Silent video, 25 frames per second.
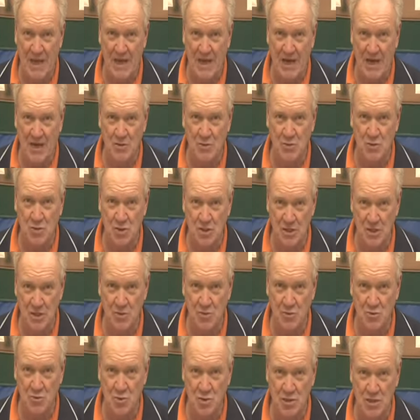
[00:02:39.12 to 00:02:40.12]
Our
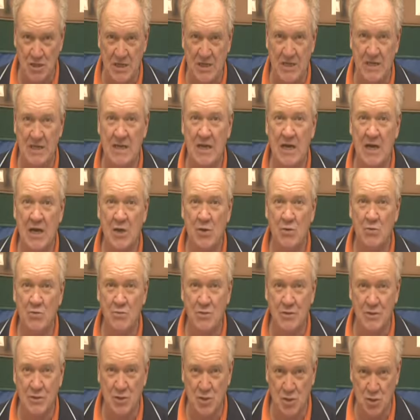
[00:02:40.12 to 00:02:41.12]
COC
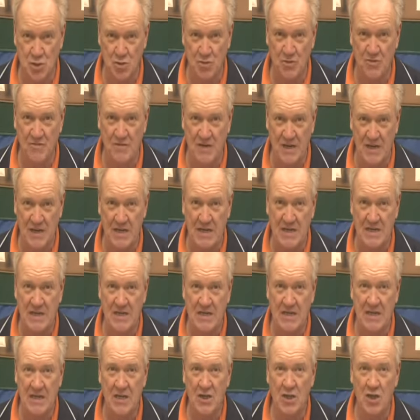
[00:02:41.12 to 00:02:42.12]
will survey
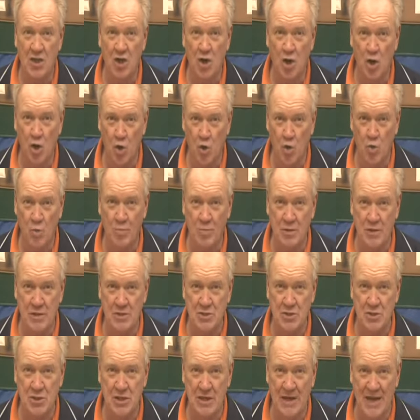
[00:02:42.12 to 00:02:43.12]
the
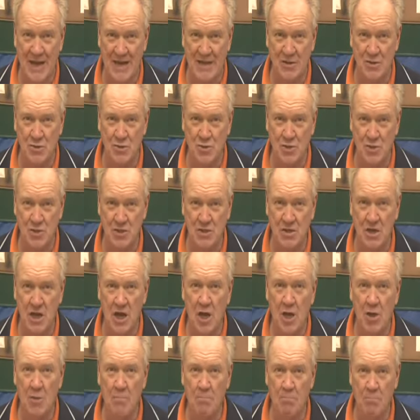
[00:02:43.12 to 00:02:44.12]
homeless in Anderson,
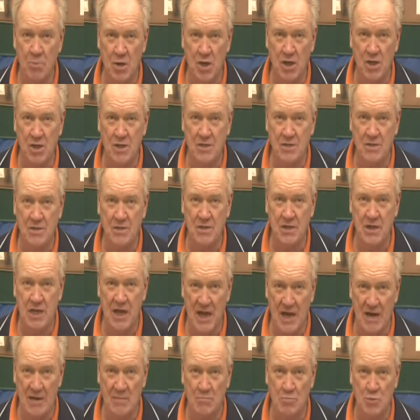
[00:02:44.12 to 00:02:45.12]
Blount,
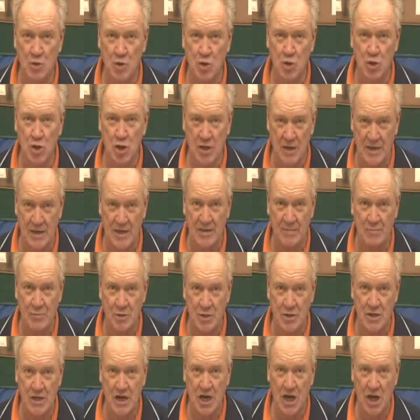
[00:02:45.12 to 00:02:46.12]
Campbell,
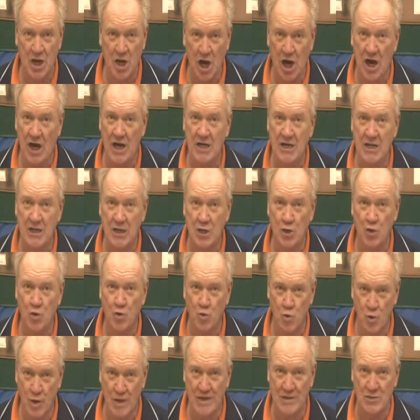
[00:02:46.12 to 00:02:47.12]
Claiborne, Cock,
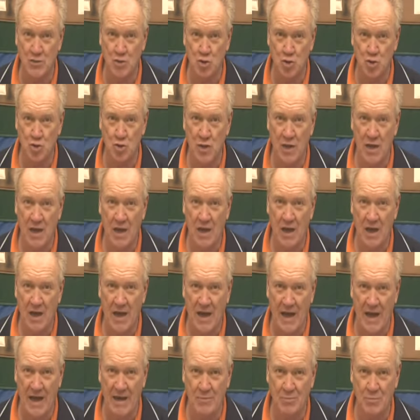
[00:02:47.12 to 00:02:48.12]
Granger,
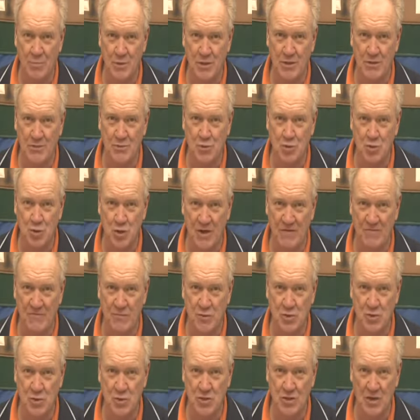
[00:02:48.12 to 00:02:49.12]
Hamblin,
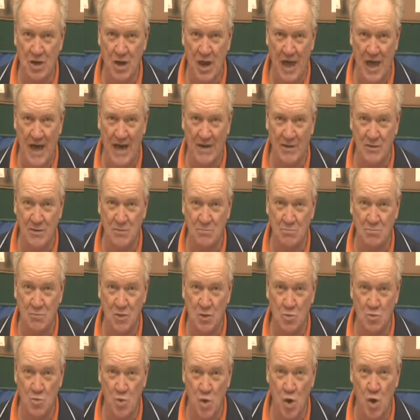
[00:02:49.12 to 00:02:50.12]
Jefferson, Loudoun,
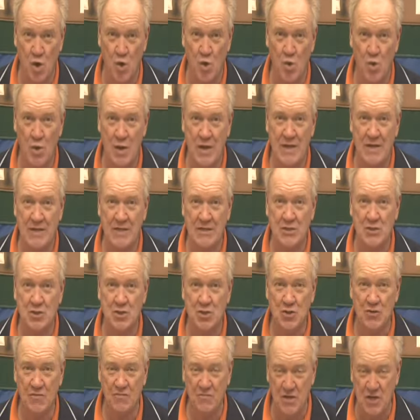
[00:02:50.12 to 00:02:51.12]
Monroe,
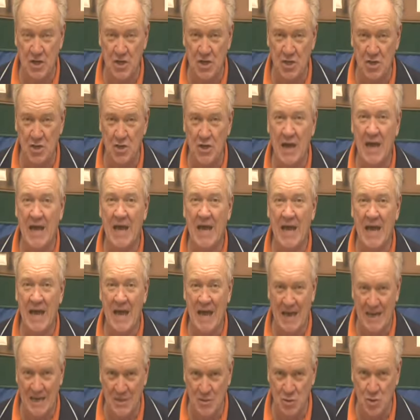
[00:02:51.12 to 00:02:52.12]
Sevier,
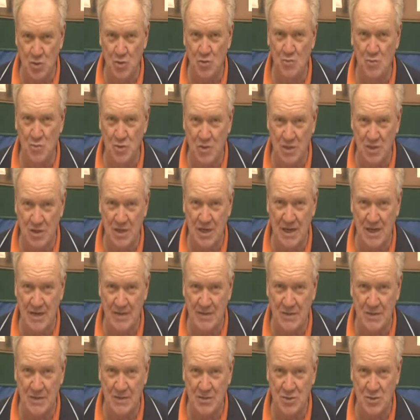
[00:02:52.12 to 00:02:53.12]
and Union
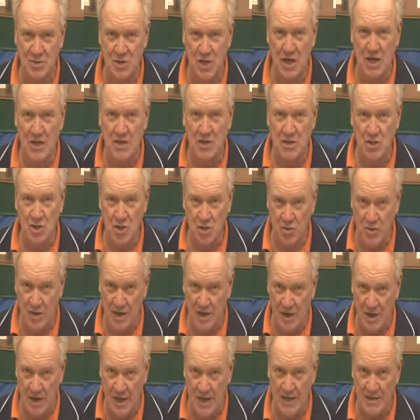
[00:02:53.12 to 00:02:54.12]
counties.
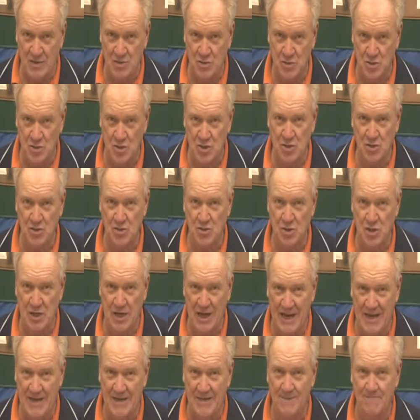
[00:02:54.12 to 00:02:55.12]
During last year's
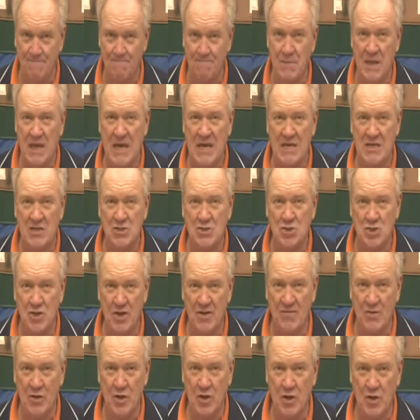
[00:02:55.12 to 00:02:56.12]
count,
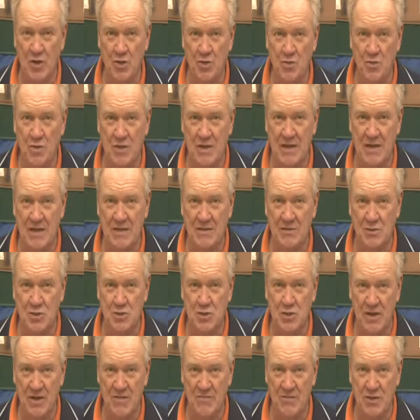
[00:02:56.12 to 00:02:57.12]

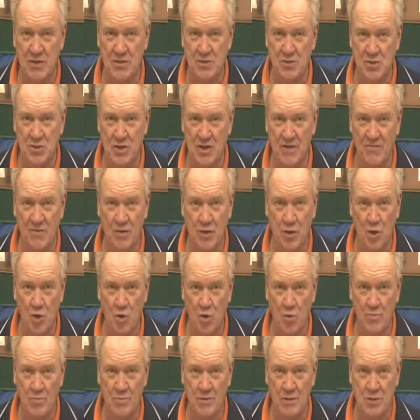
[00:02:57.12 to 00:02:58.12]
777
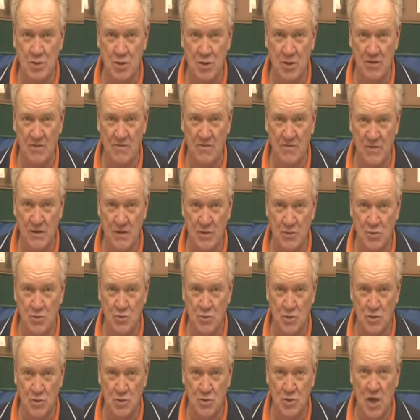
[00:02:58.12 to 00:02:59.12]
homeless
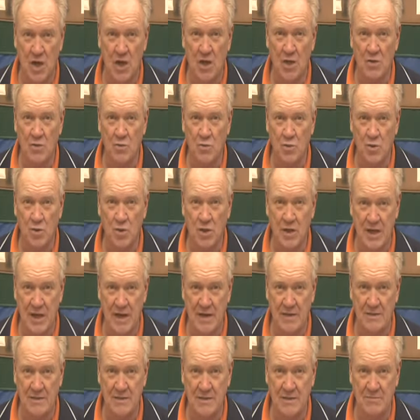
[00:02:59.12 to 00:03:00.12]
individuals were
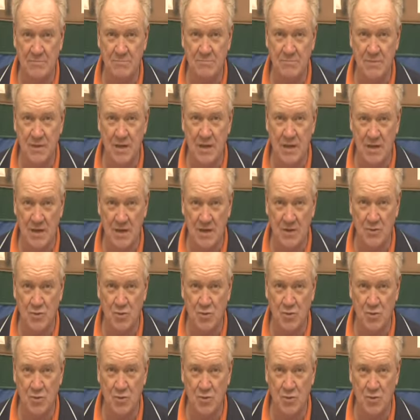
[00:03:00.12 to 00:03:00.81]
counted in our